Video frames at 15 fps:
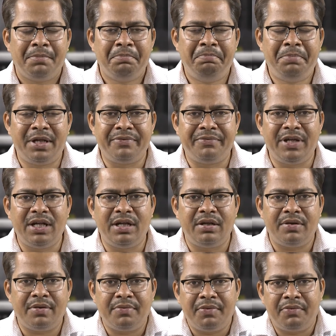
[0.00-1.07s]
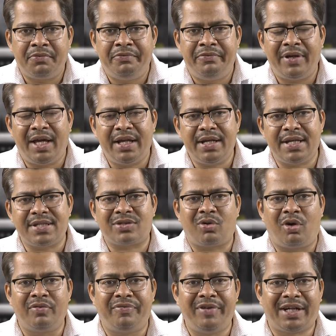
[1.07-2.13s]
between various
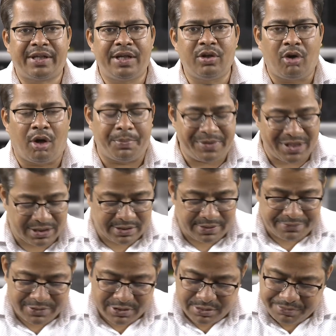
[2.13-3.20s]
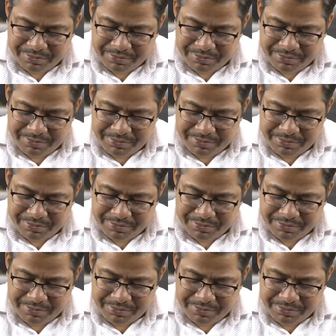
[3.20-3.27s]
conflicting objectives.